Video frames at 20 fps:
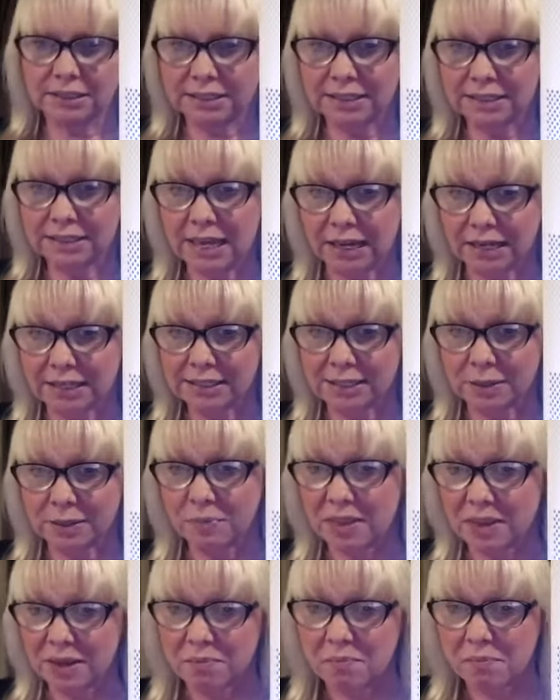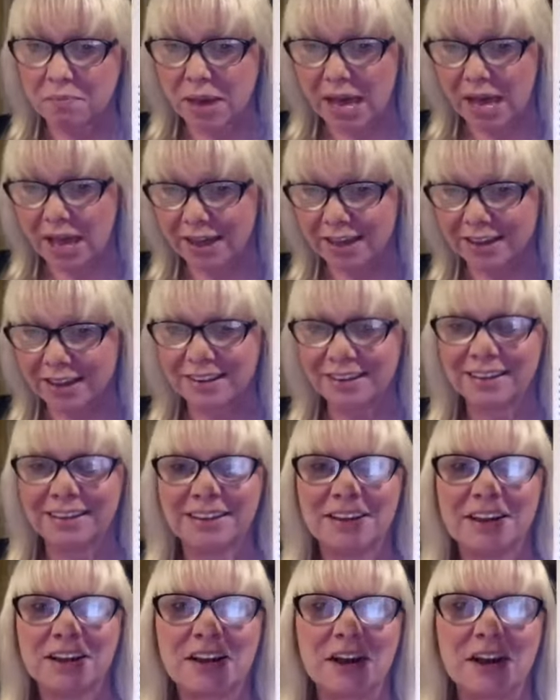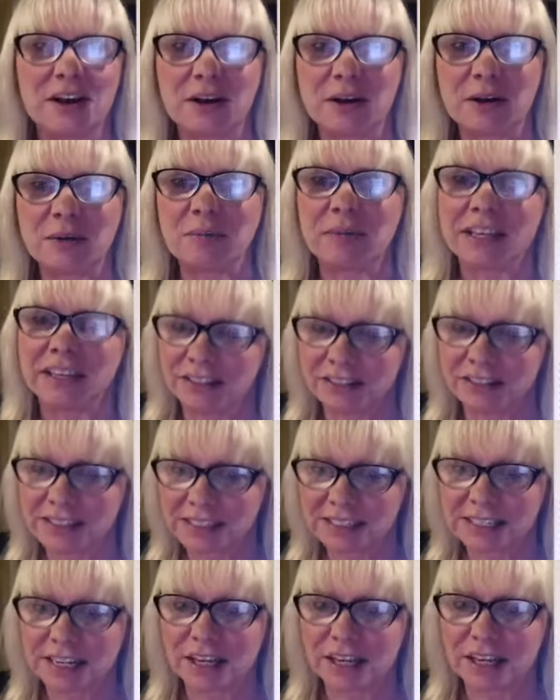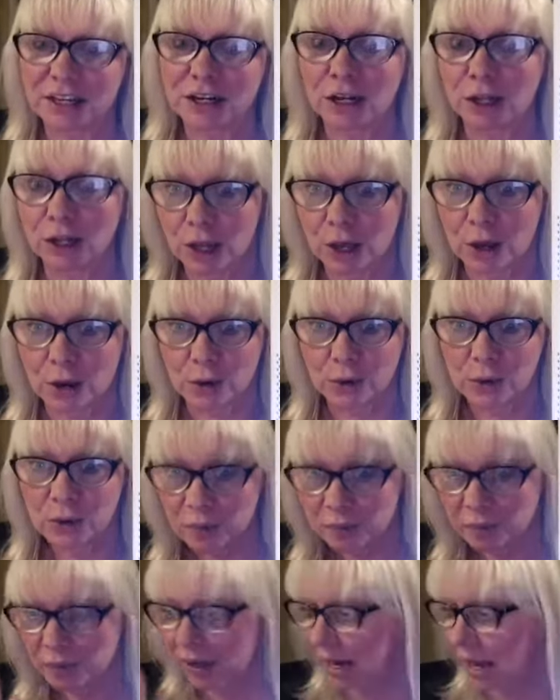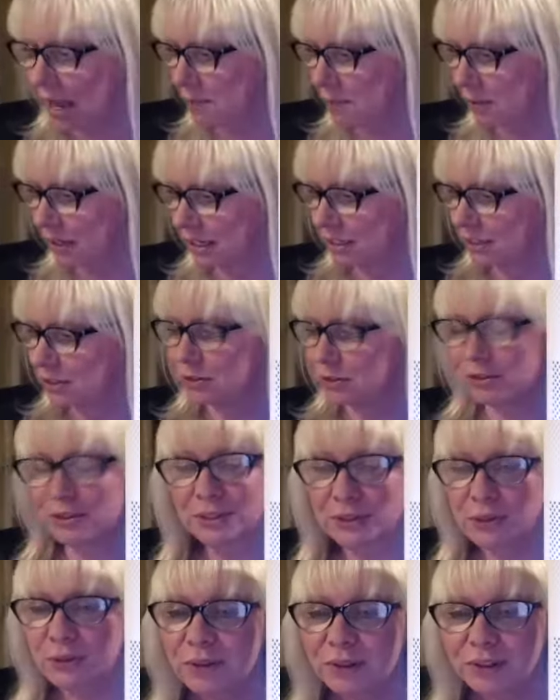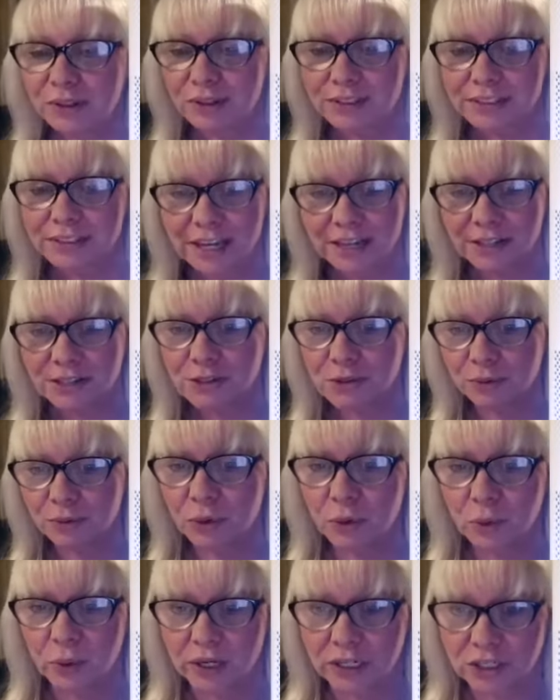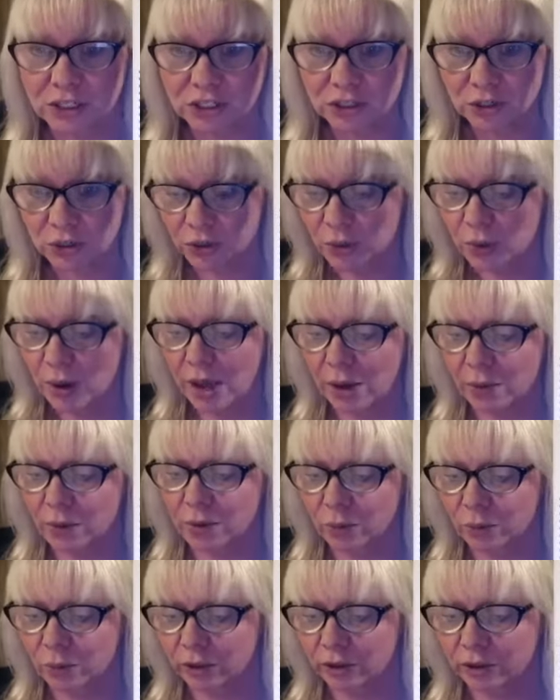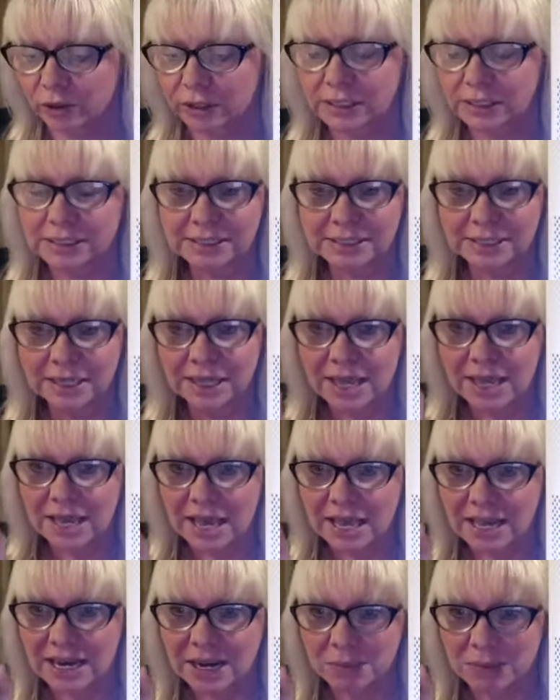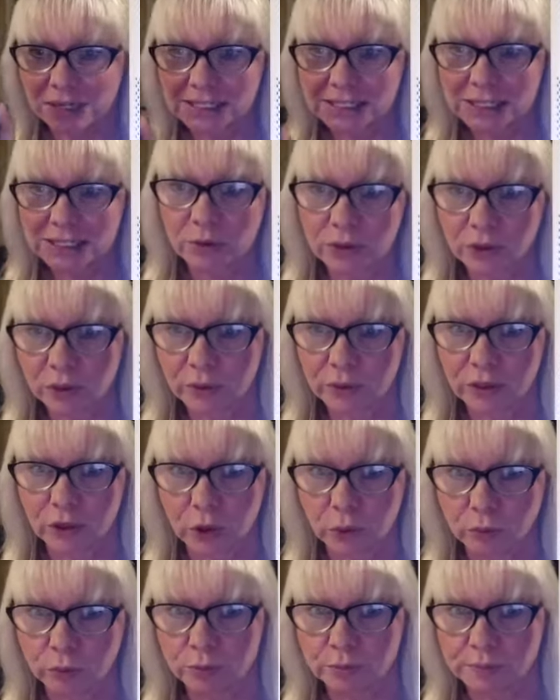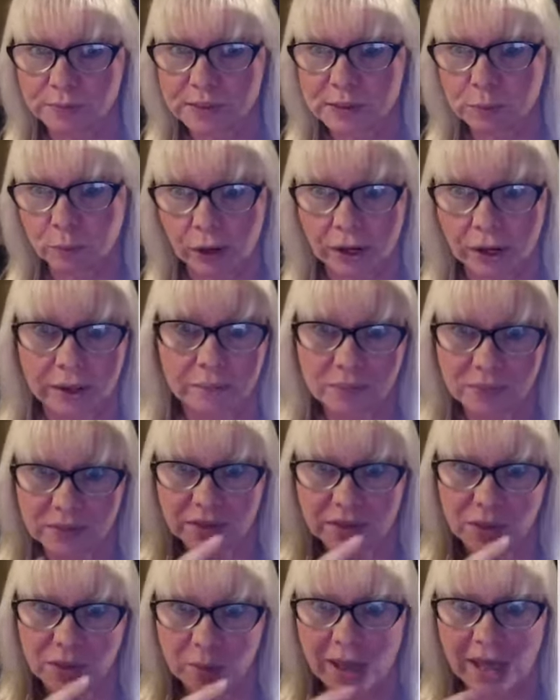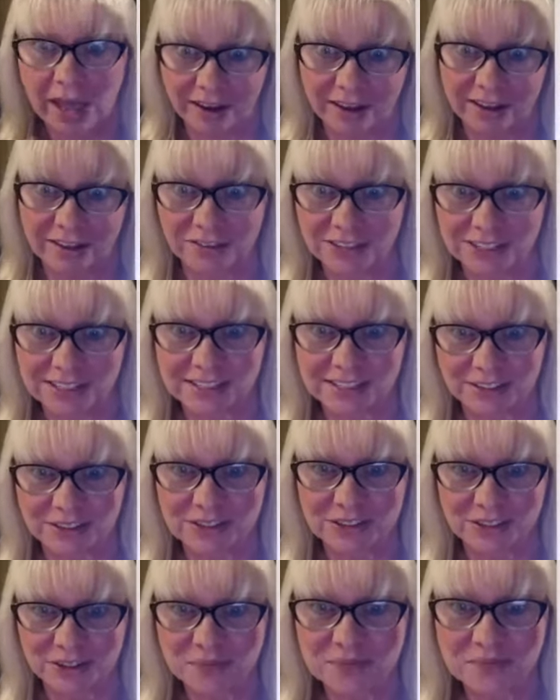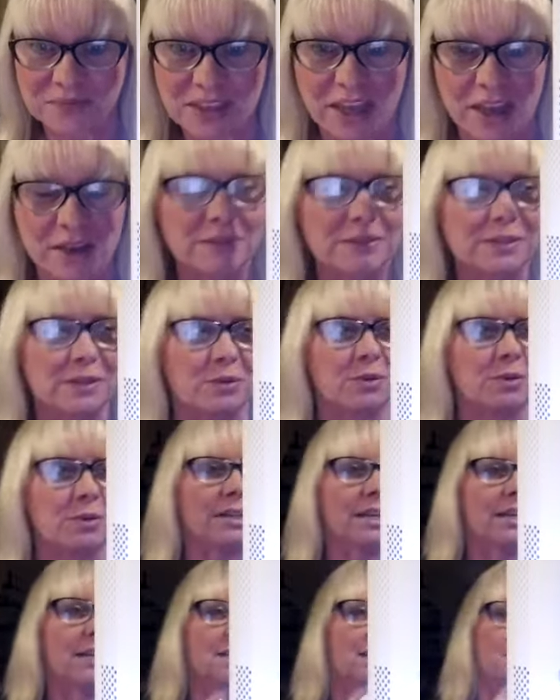detect something bad, it'll stay in the low. But I'm gonna just do a little test real quick to show you how it works. And I'm gonna squirt it with our room spray in the back in the sensor. Okay, so hold on